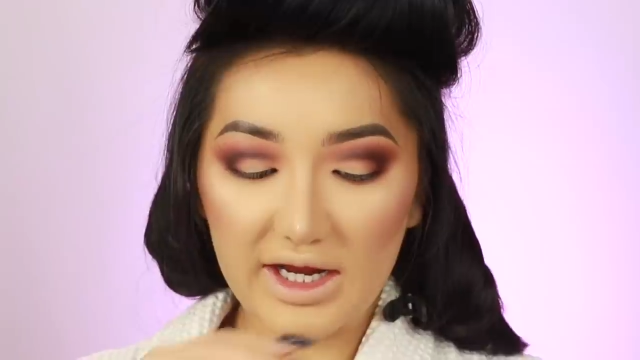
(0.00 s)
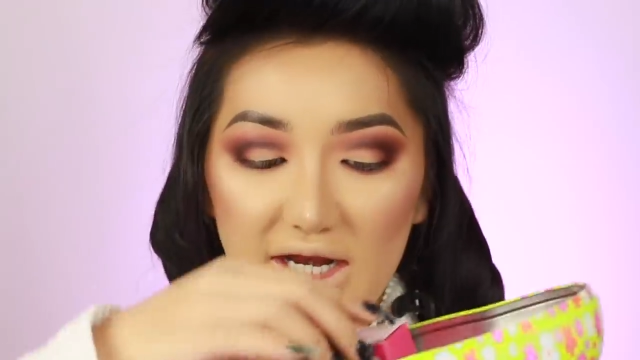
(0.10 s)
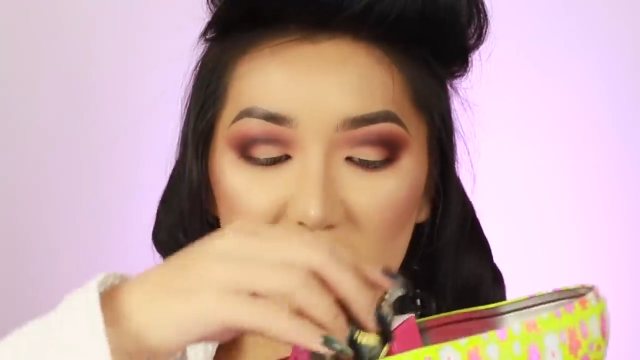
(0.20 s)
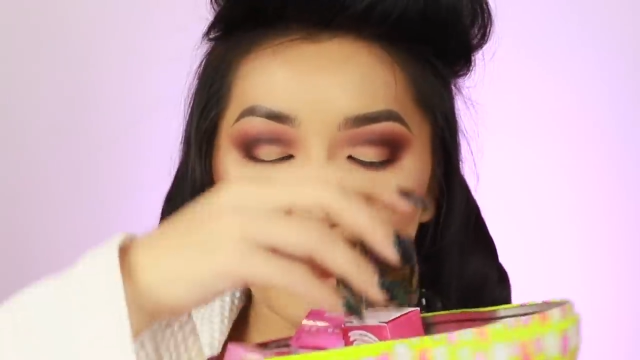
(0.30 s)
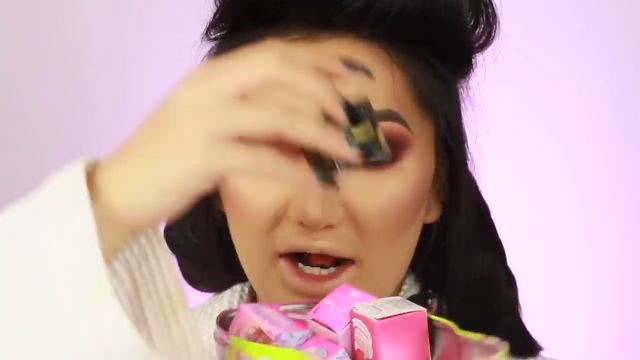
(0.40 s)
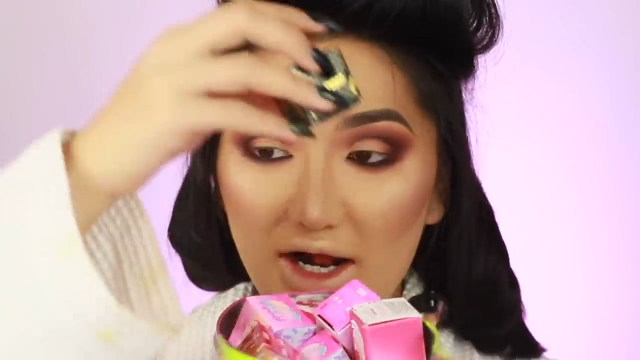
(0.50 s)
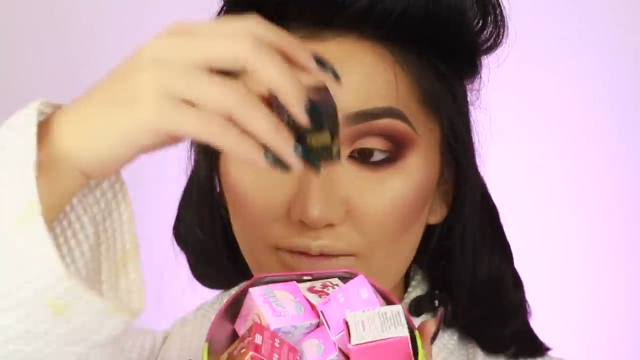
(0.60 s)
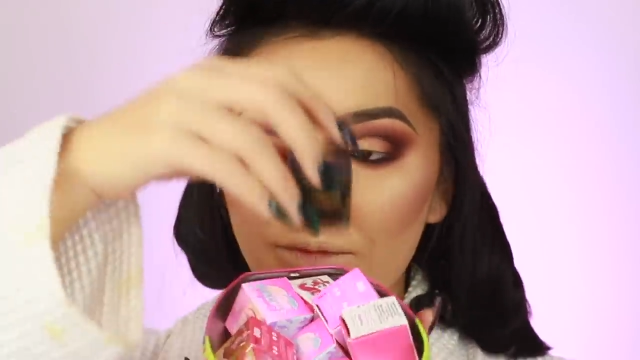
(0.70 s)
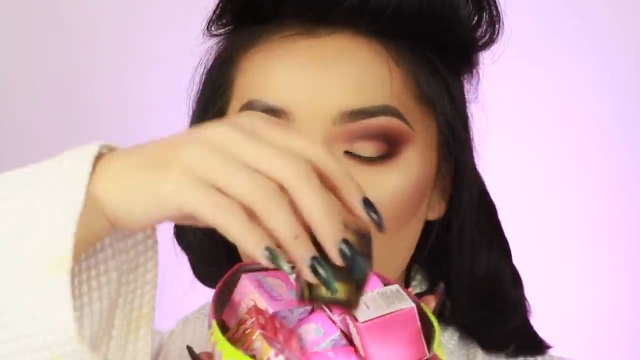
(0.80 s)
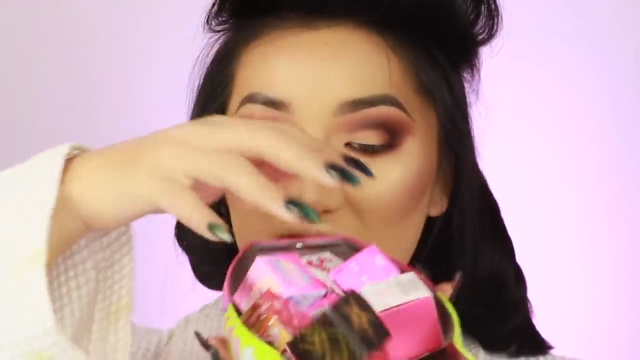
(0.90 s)
in here,
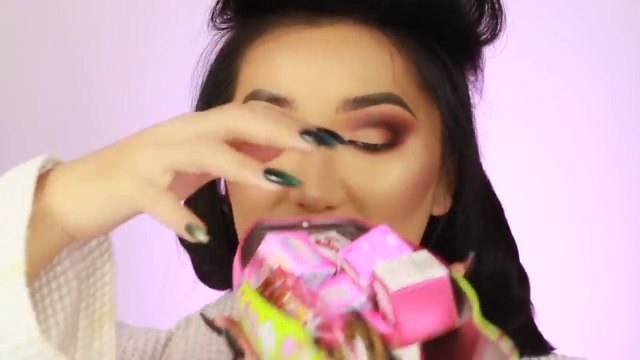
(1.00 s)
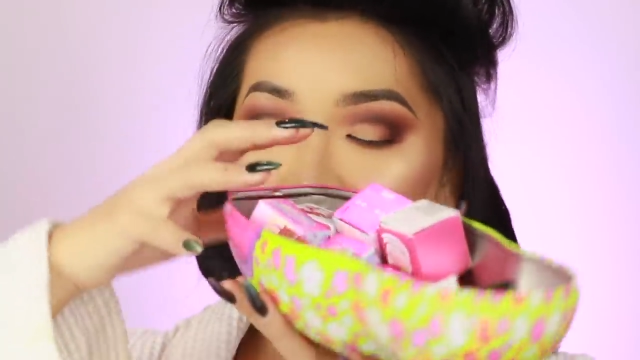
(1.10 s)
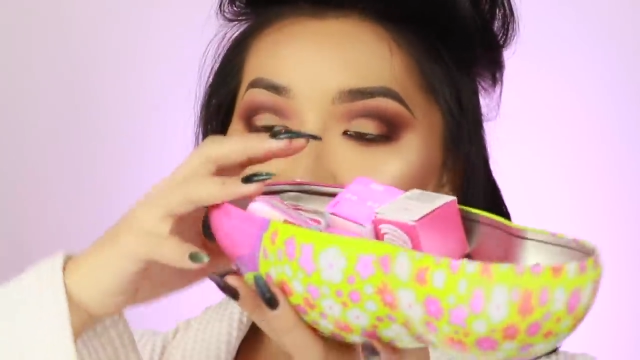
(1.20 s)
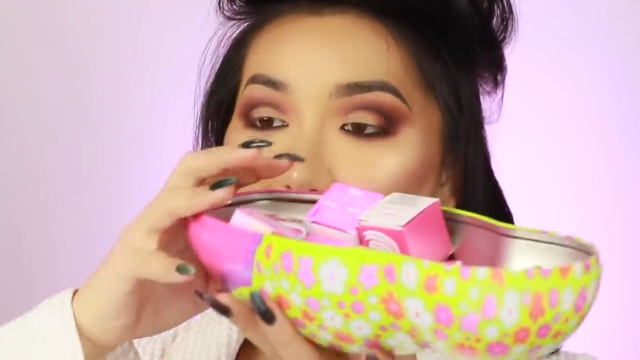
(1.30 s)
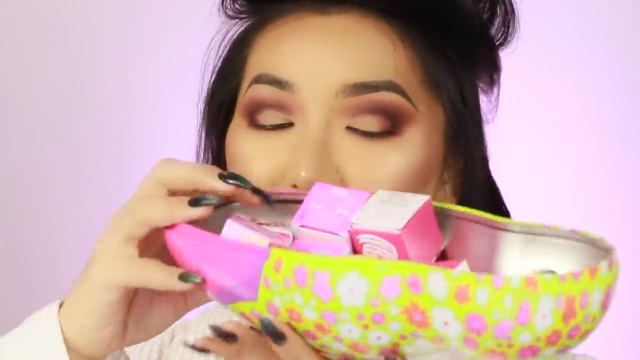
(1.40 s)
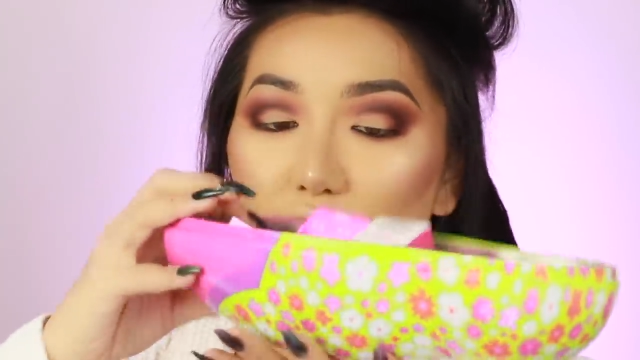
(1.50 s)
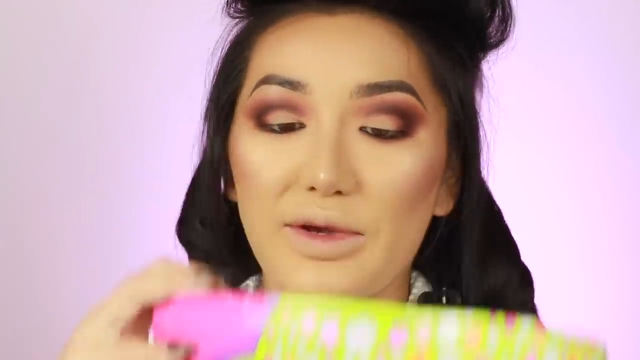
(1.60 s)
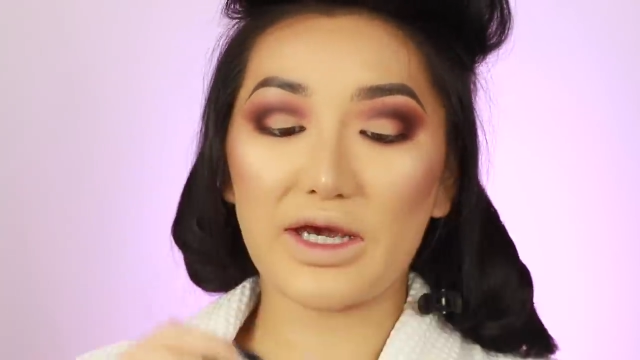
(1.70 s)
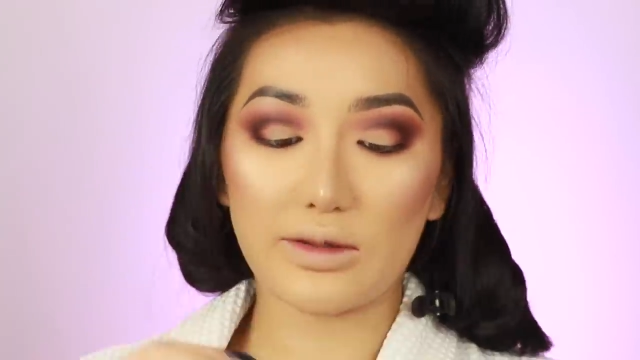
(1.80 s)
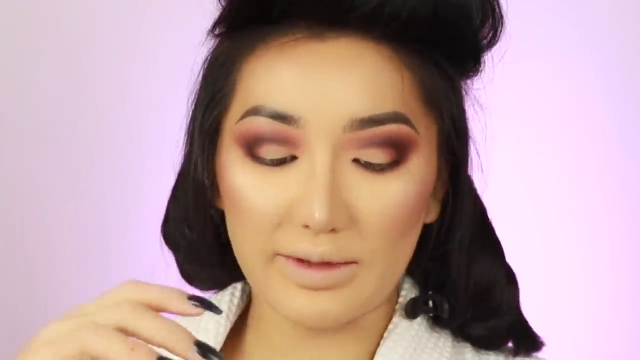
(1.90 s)
there's loads of
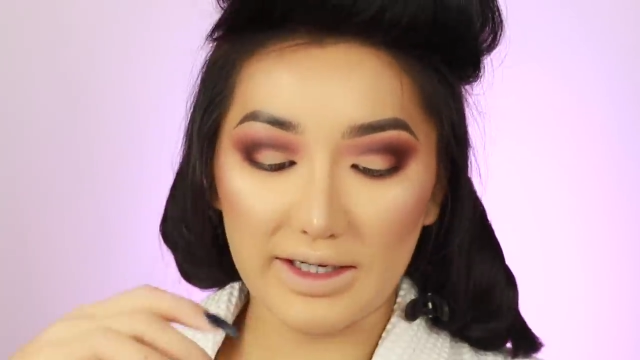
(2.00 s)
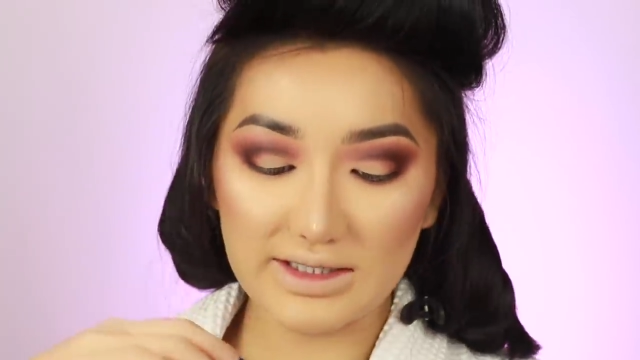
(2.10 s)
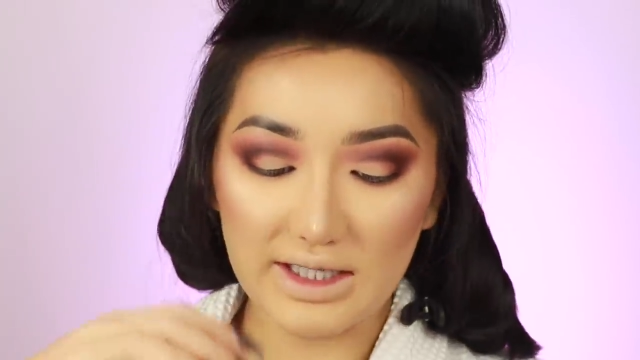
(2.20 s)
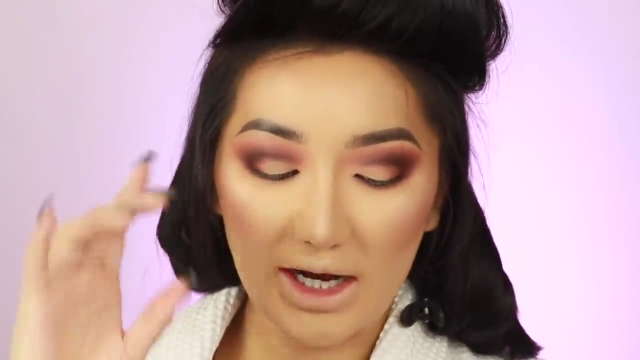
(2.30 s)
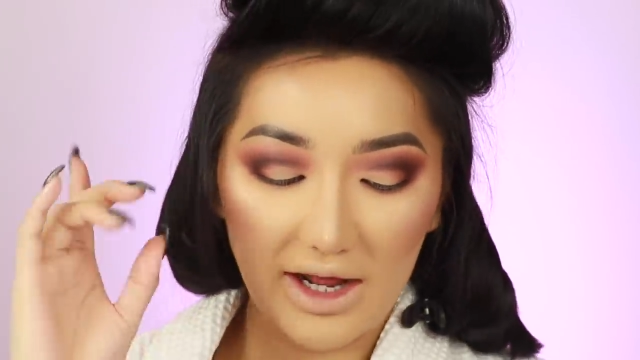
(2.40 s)
pigments,